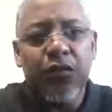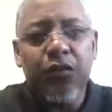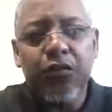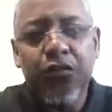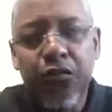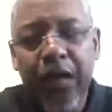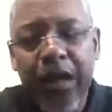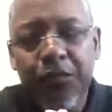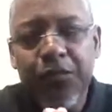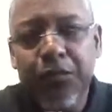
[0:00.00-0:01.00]
you
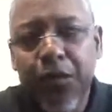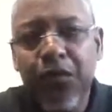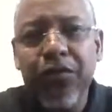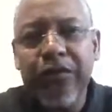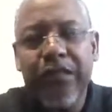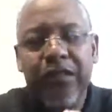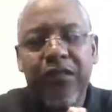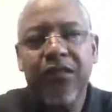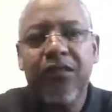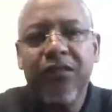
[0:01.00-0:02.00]
have smaller
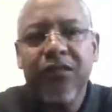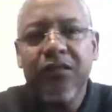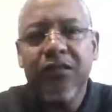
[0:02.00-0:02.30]
kids,